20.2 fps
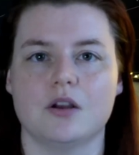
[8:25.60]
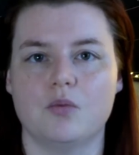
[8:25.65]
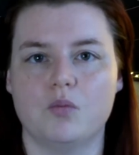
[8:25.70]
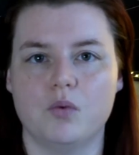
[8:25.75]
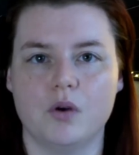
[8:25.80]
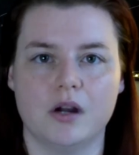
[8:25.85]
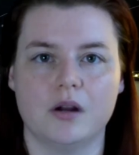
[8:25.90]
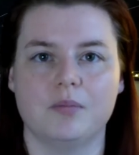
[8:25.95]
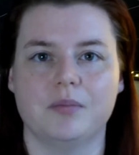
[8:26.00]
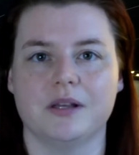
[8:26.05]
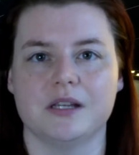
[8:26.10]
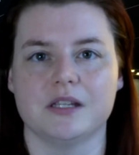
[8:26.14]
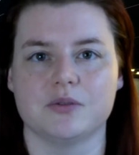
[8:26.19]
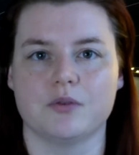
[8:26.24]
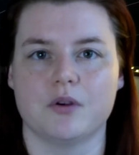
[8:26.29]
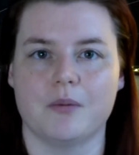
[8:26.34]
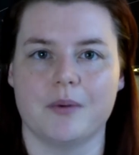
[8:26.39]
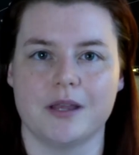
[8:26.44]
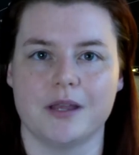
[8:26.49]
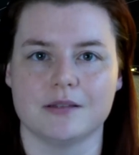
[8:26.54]
workplace
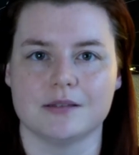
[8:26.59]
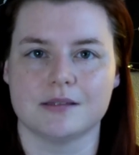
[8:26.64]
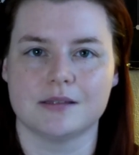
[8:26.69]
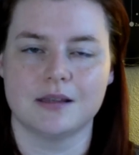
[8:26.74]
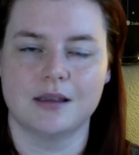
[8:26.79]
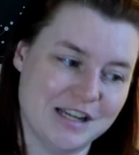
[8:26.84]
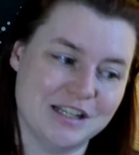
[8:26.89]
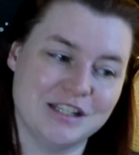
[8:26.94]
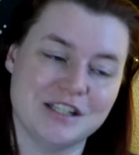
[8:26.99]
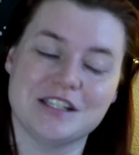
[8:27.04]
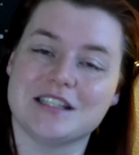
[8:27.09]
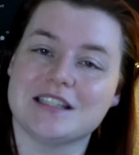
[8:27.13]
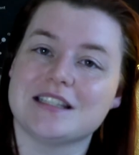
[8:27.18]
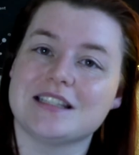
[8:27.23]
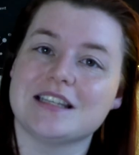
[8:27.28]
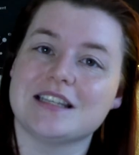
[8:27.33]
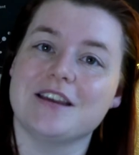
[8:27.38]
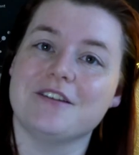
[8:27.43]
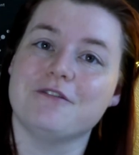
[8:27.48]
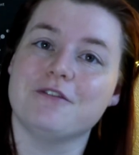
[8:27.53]
romance.
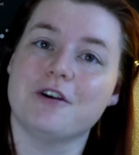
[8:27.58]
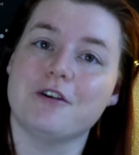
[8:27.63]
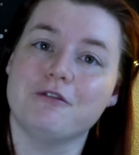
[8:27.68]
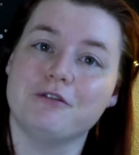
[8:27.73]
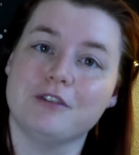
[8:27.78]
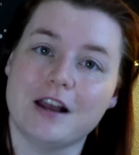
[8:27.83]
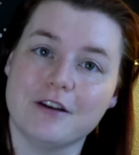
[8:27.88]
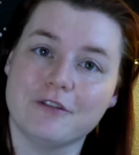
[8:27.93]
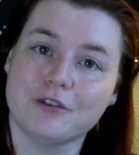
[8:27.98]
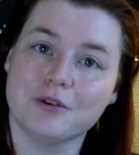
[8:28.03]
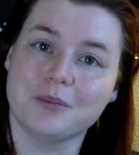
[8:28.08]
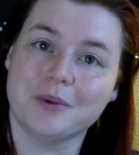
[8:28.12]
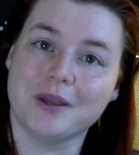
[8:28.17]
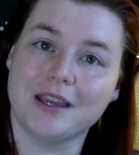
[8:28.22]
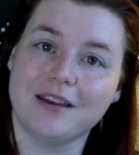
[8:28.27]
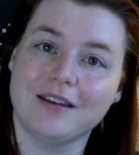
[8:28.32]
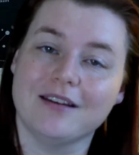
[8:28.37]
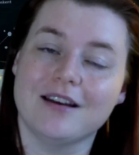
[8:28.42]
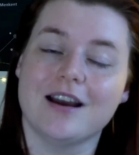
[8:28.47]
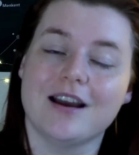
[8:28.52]
It fell flat for
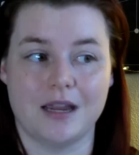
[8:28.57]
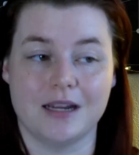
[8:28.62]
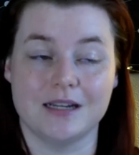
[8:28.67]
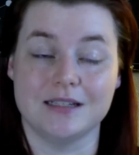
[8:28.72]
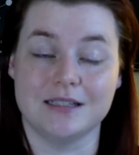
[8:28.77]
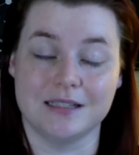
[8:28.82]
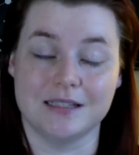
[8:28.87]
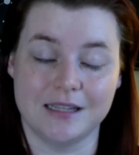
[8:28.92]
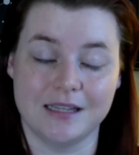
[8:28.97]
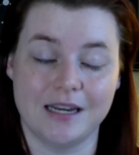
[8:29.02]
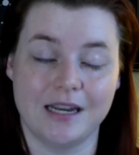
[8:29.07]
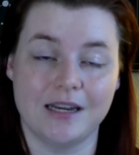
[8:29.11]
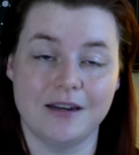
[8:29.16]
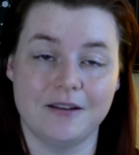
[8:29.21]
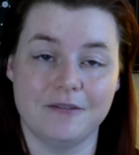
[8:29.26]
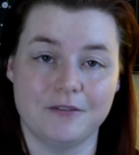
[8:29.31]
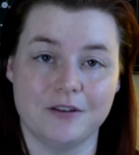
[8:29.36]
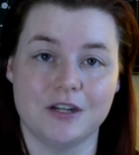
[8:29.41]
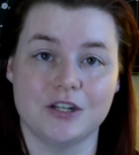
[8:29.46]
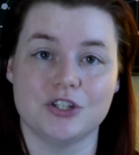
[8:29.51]
me. I did end
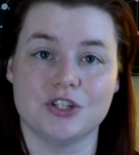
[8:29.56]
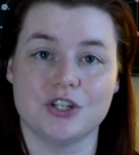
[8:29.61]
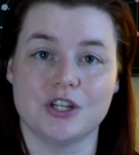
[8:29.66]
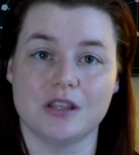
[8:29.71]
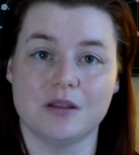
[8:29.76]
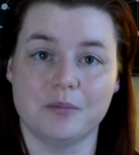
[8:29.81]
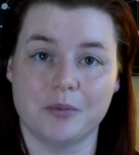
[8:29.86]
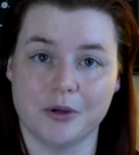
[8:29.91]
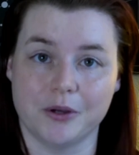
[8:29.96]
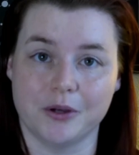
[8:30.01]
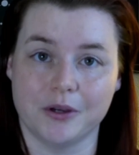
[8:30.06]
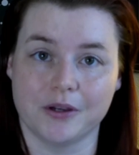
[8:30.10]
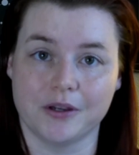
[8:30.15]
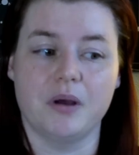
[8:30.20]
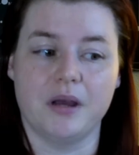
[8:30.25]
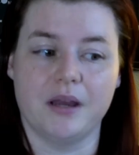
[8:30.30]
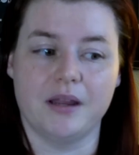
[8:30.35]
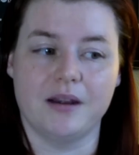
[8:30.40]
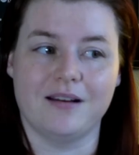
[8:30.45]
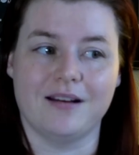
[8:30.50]
up finishing the book,
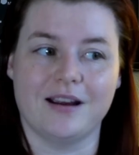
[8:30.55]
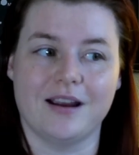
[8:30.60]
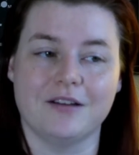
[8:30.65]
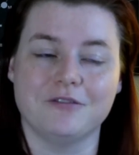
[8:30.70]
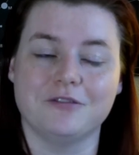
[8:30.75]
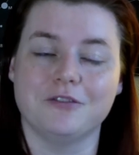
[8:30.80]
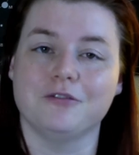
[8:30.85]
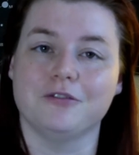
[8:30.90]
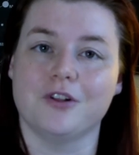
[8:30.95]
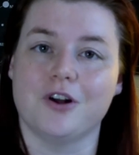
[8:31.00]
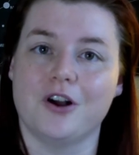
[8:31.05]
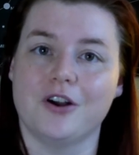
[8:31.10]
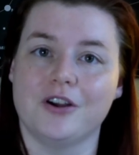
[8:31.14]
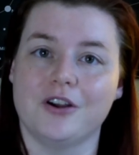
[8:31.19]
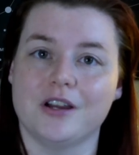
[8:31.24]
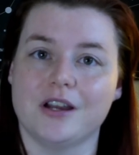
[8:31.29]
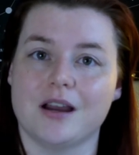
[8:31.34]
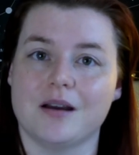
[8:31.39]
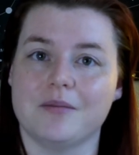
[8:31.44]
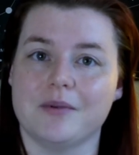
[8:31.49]
but I have a vlog
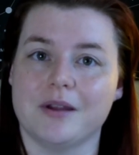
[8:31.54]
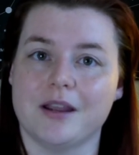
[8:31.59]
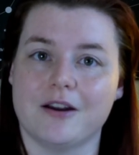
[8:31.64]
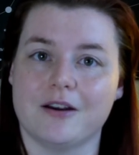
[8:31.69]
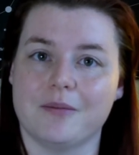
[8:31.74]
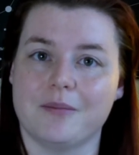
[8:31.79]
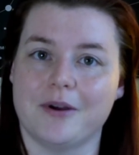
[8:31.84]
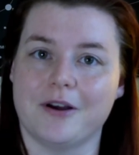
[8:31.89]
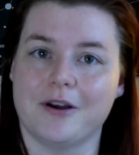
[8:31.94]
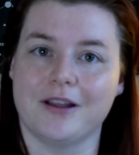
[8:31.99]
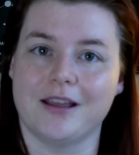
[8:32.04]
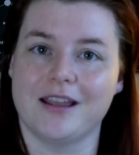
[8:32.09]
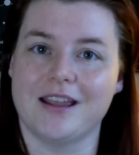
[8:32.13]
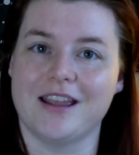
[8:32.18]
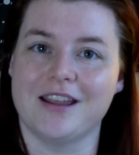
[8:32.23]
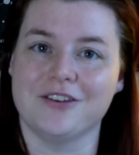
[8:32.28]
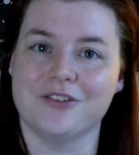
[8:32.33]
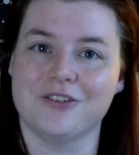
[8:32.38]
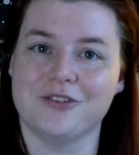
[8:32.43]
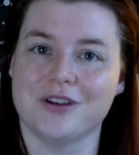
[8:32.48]
coming out about it,
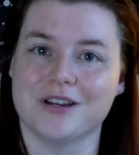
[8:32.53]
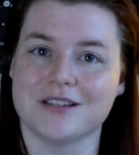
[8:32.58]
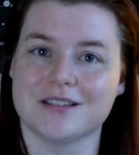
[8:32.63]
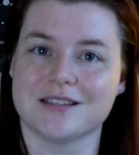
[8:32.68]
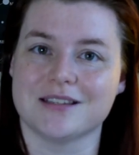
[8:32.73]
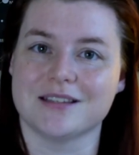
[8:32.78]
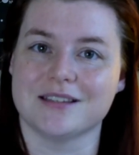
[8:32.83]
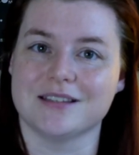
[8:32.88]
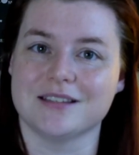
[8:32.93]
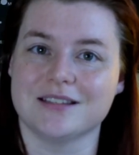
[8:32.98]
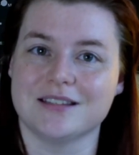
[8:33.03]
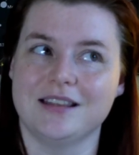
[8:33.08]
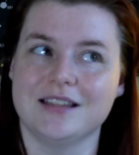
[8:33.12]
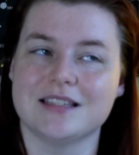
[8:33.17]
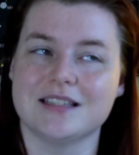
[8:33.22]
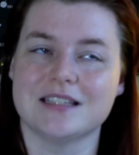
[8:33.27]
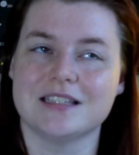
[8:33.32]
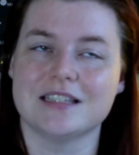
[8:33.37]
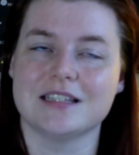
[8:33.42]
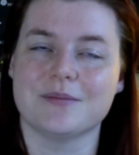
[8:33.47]
and you guys can
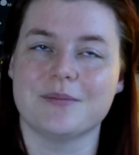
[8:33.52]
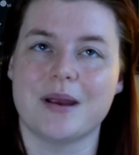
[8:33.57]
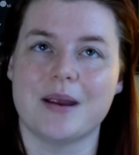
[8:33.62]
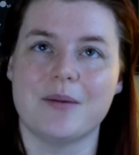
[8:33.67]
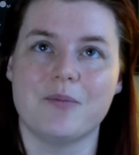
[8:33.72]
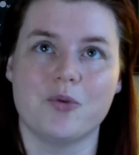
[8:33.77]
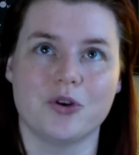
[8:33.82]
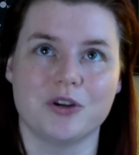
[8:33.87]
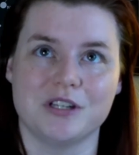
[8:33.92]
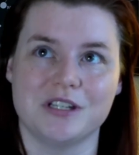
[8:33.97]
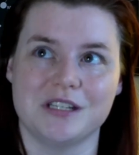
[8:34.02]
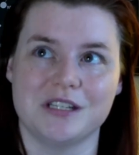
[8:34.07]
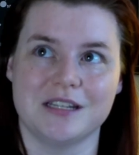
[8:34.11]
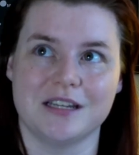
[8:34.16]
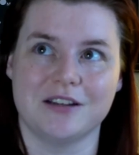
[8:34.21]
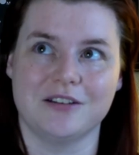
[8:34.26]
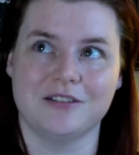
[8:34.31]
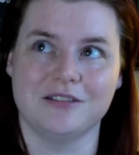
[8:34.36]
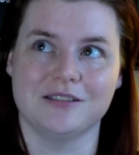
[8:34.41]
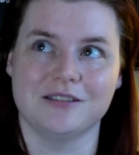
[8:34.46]
listen to my more
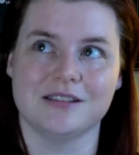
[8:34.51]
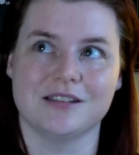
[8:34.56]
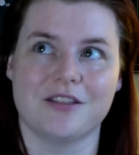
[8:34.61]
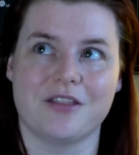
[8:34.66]
detailed